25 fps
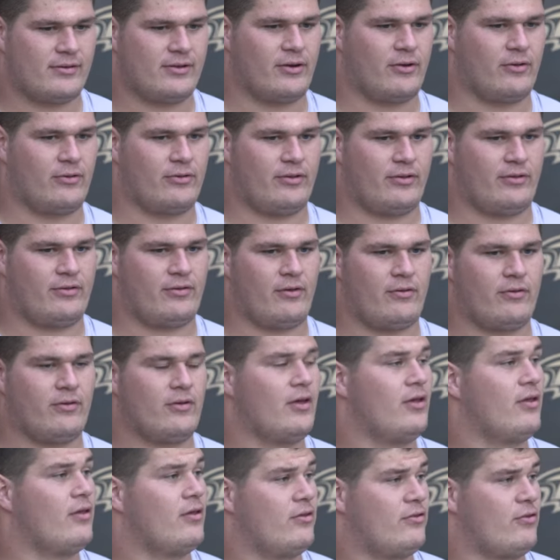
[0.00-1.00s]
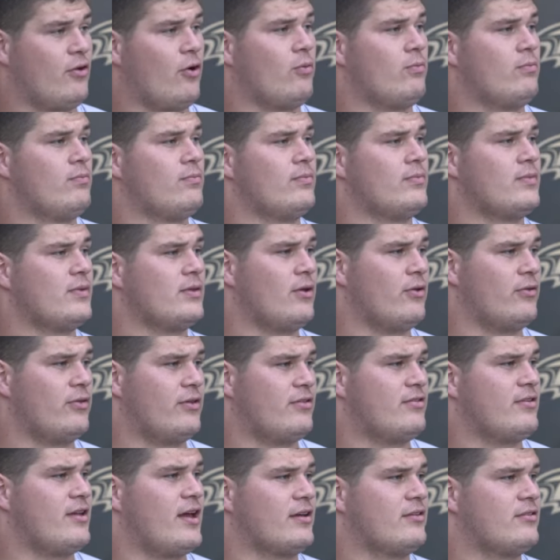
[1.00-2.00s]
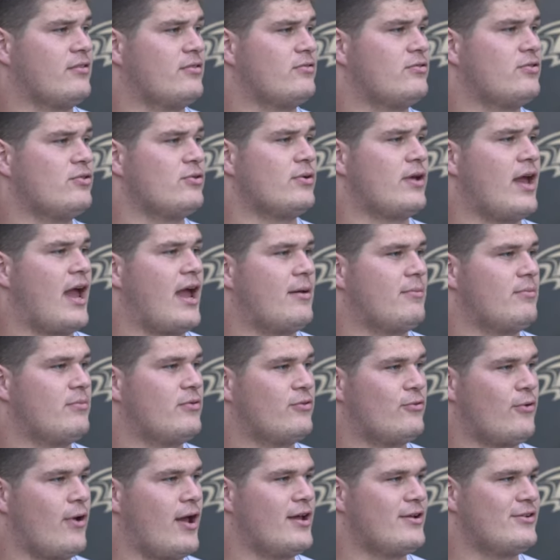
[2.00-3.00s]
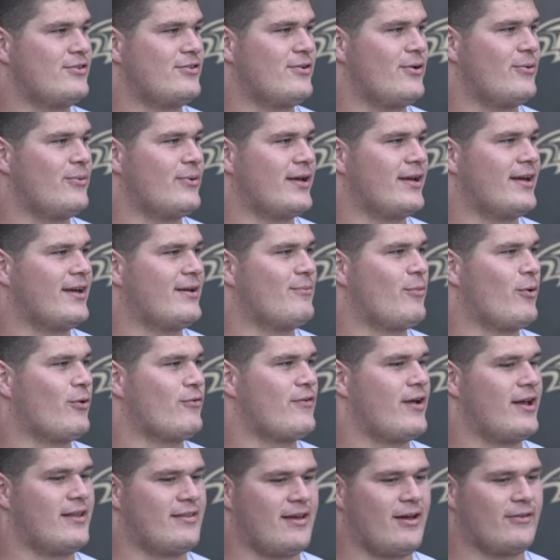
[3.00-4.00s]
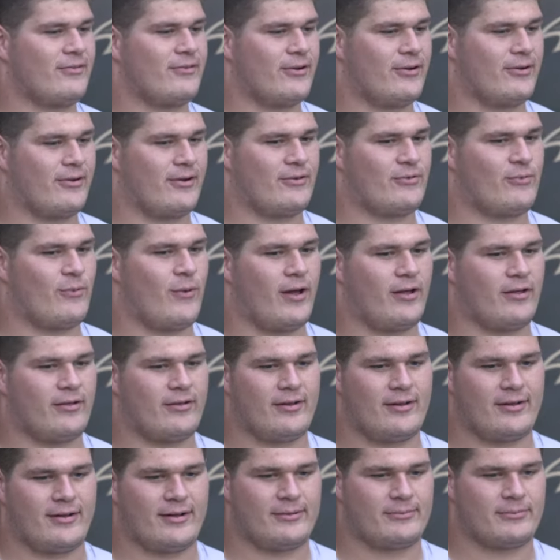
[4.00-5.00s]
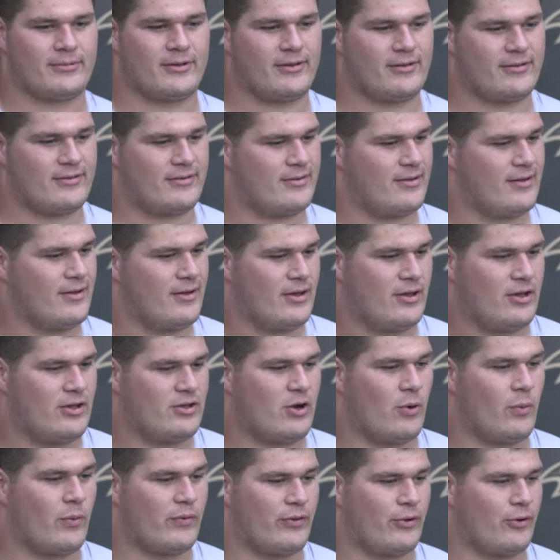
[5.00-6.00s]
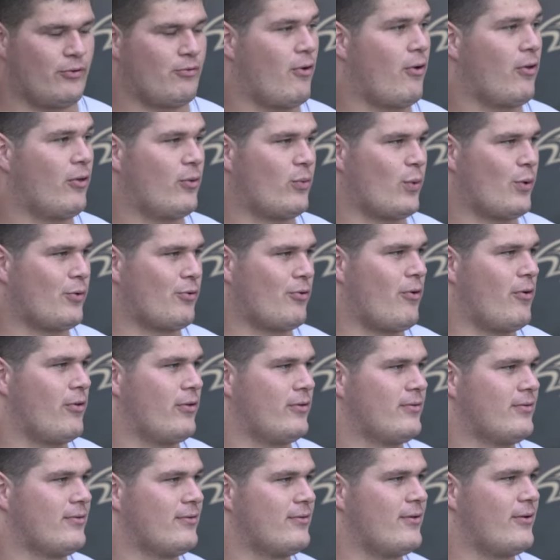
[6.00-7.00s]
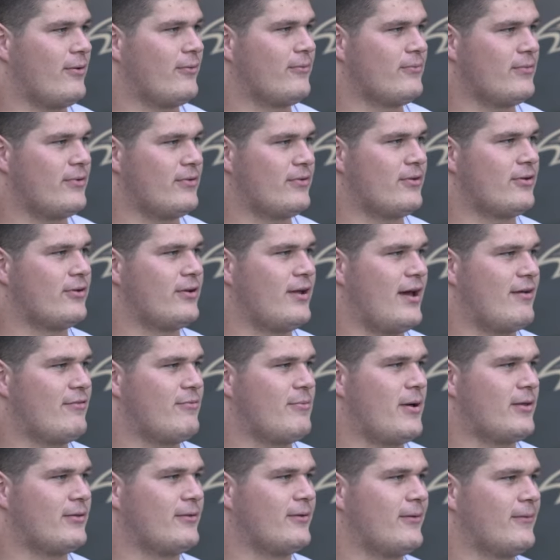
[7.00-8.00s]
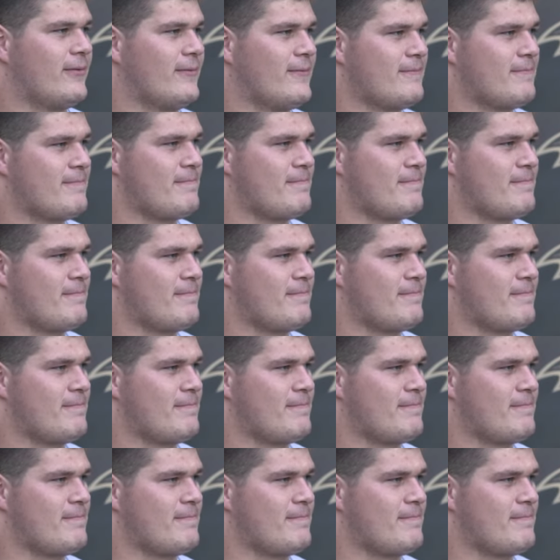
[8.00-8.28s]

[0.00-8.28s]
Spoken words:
this hope, this next two-game stretch, we can get more fans out there as well. Because, when they're rolling, we're rolling. So it's good to have them out there.